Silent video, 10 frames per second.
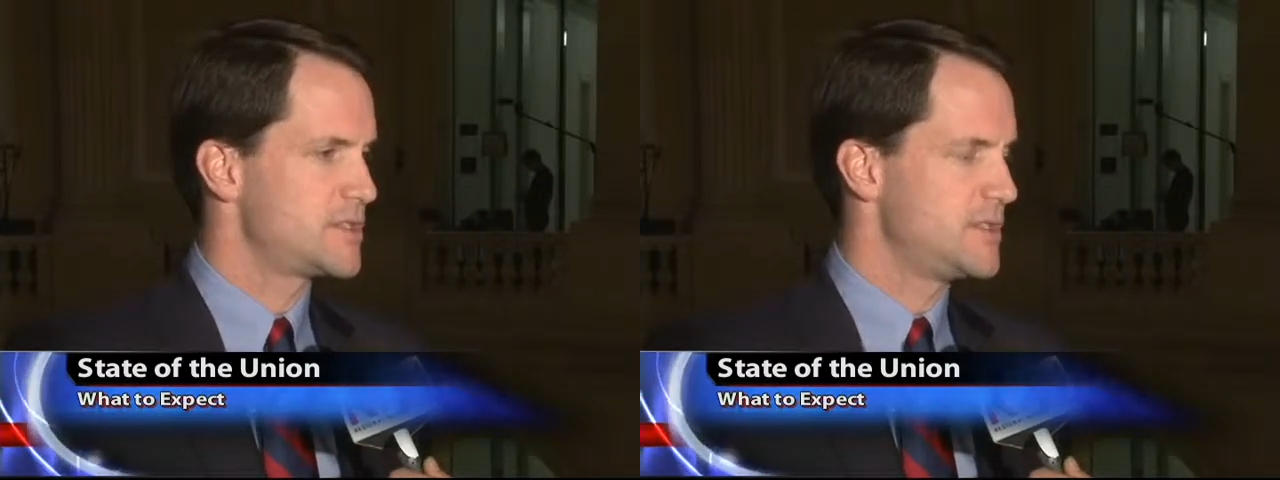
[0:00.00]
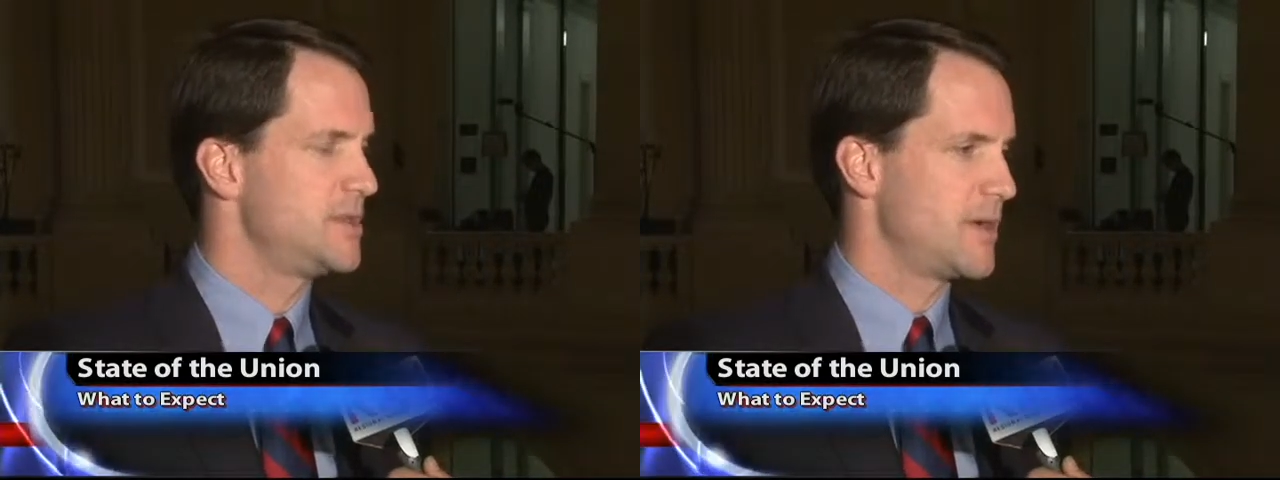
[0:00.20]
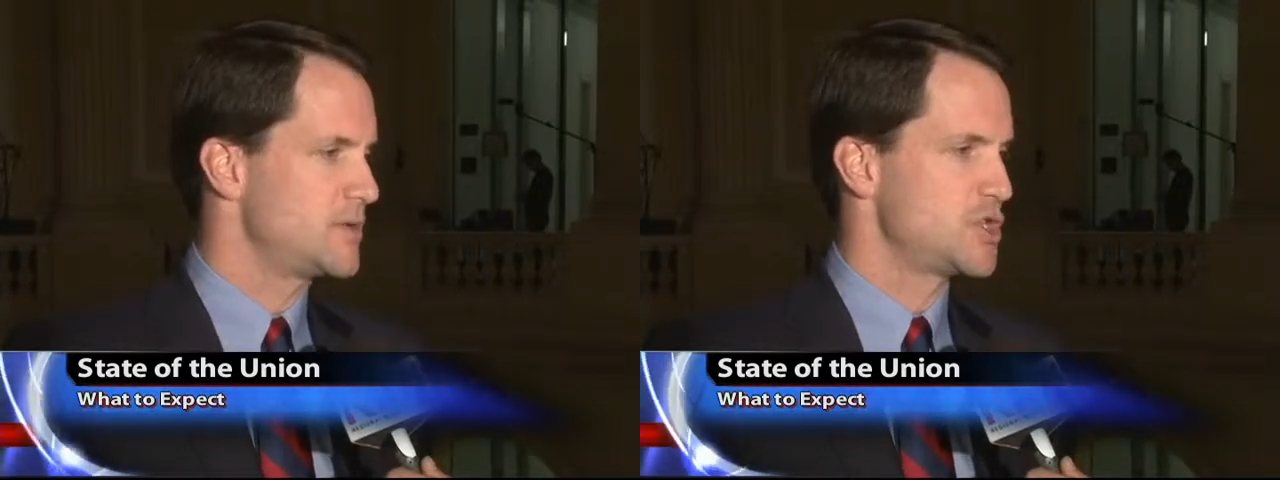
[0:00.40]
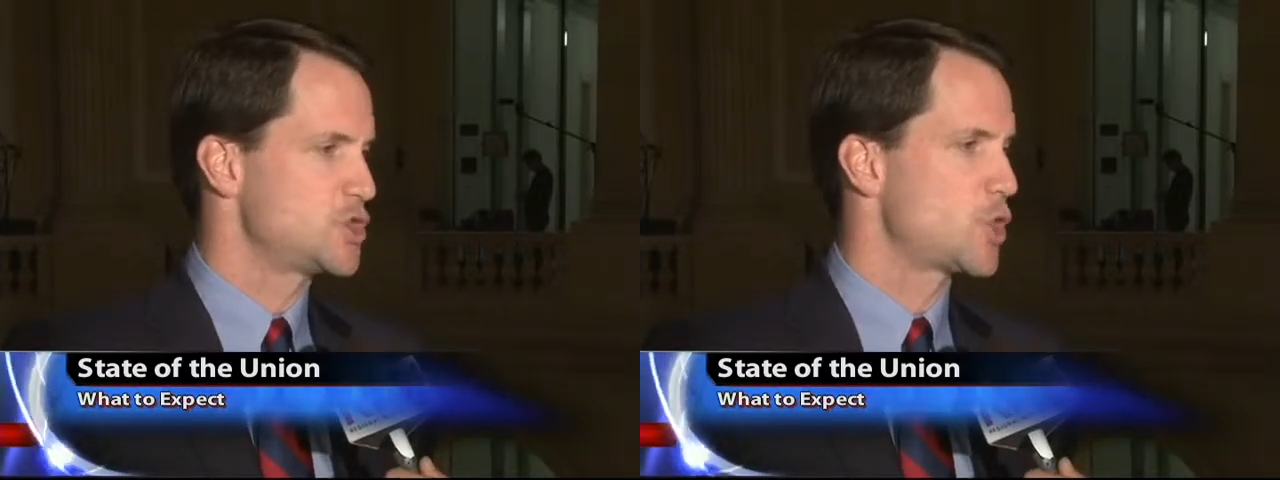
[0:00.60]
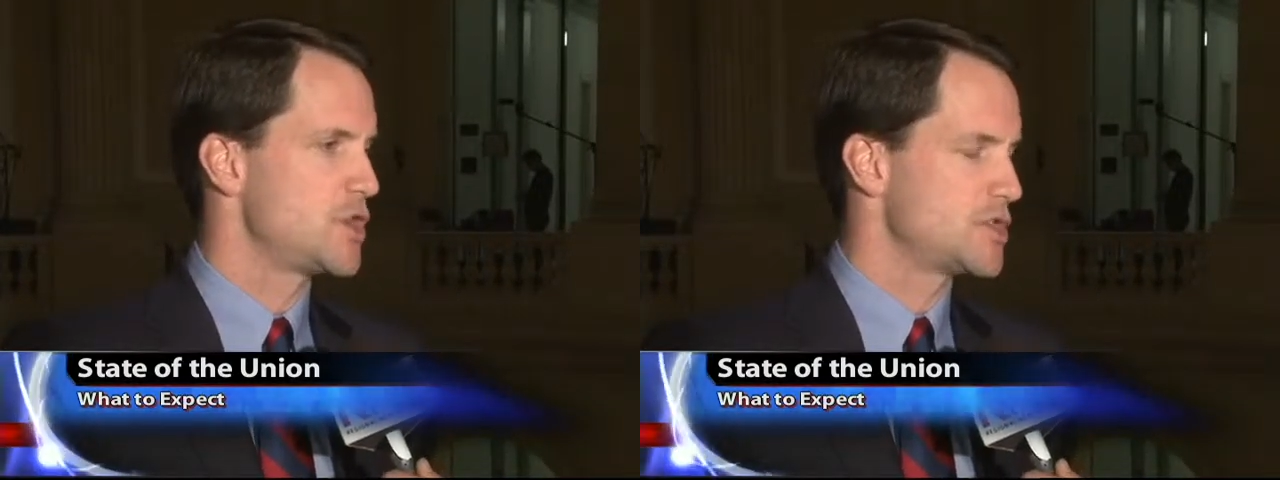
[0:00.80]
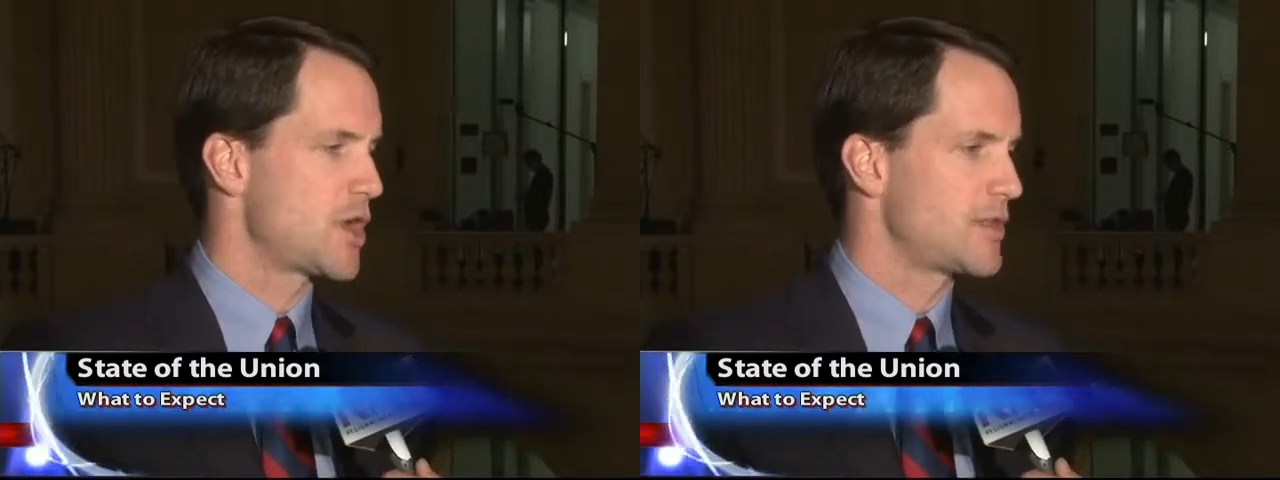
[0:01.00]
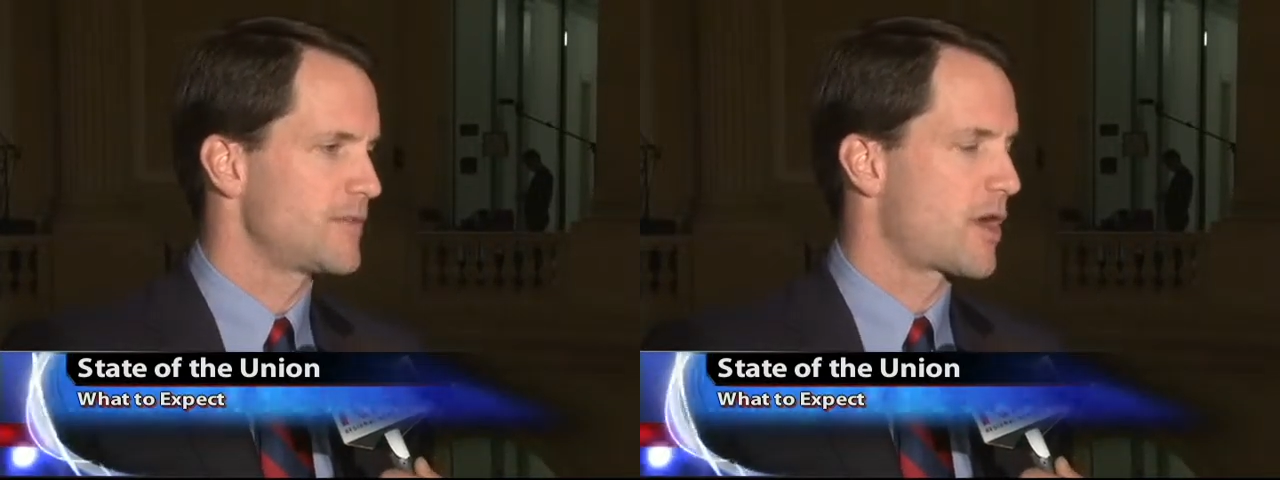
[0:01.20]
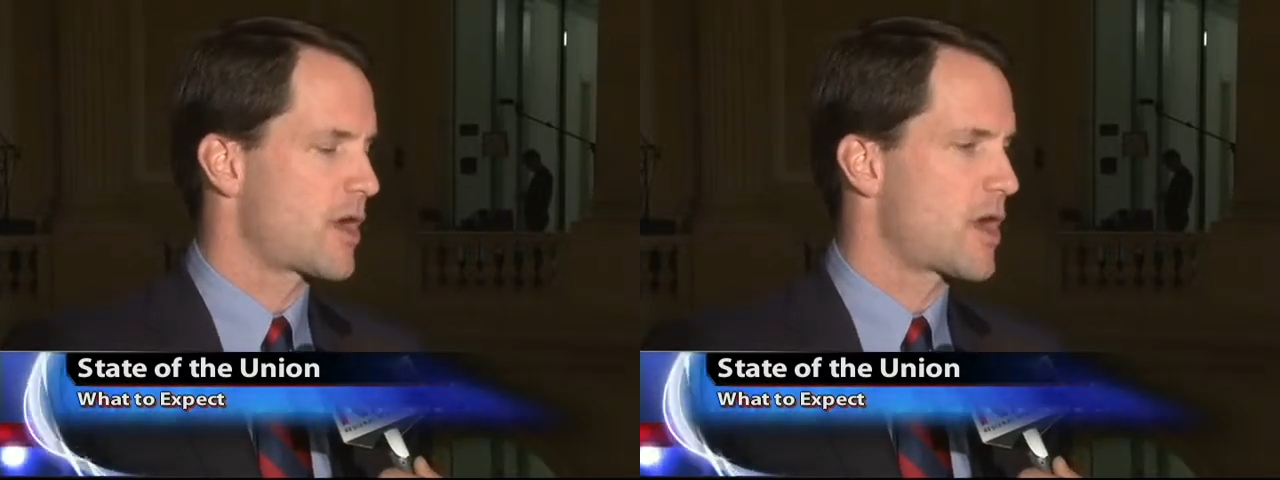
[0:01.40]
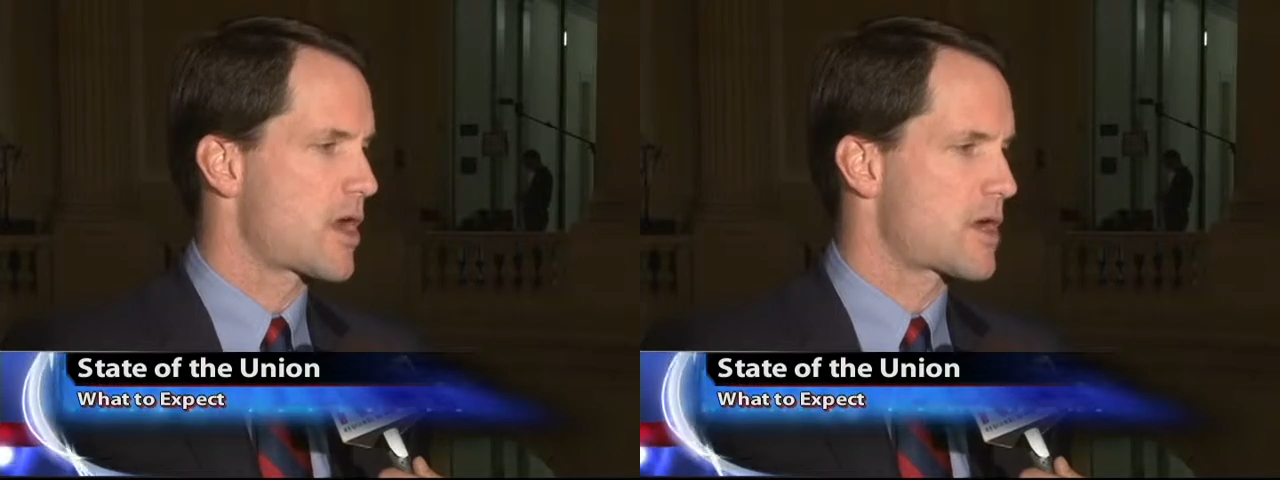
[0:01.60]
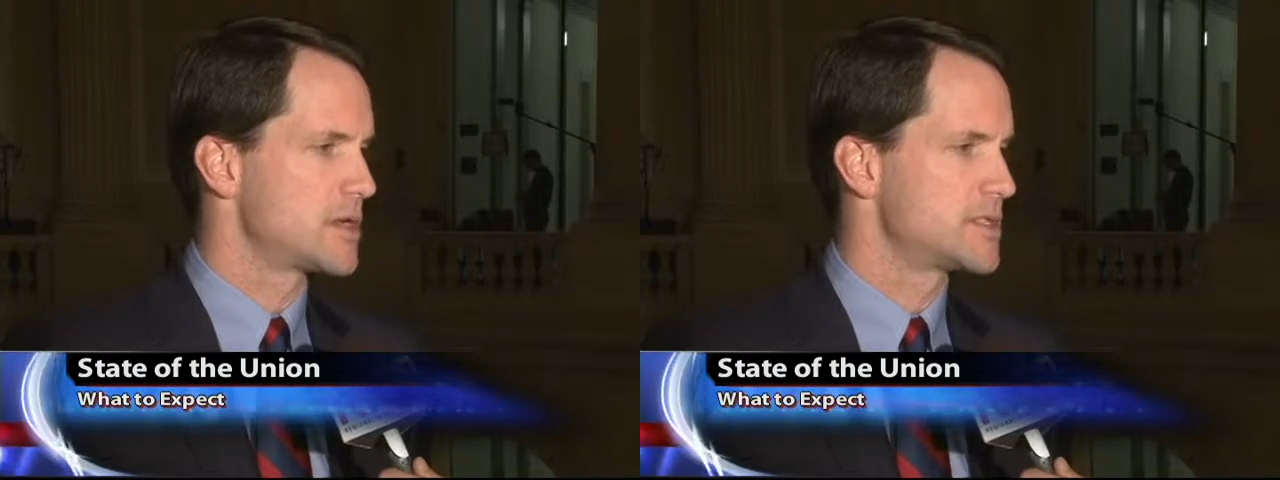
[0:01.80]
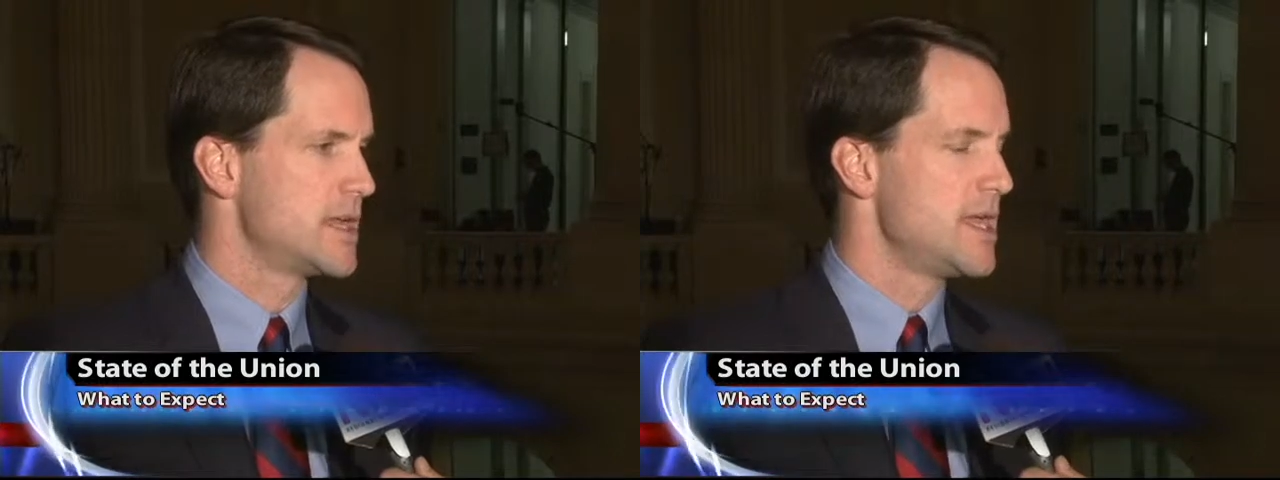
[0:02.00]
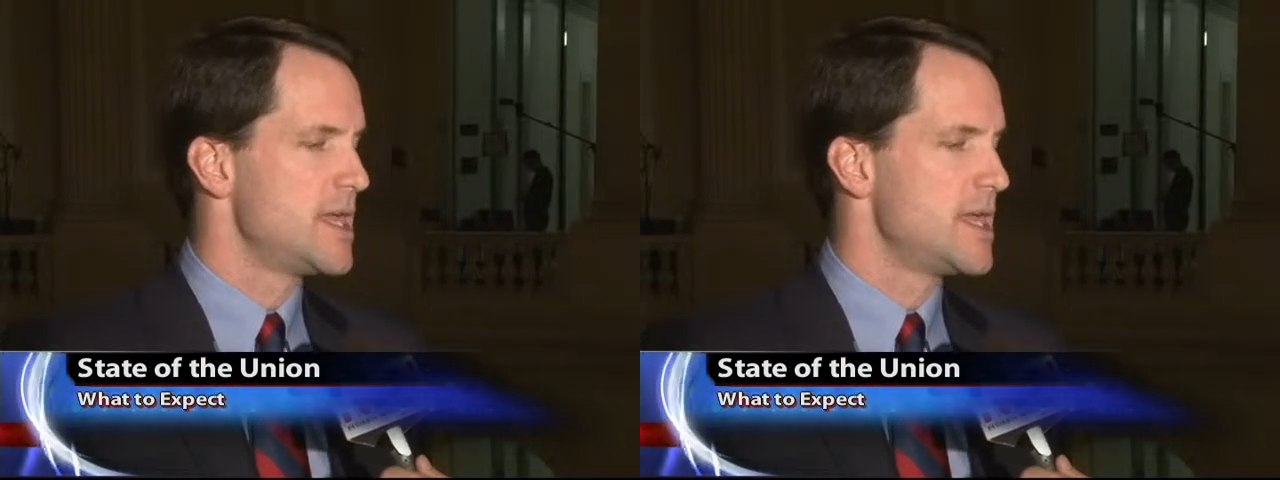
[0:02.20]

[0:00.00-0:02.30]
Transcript: you know, destroys all of our hearts,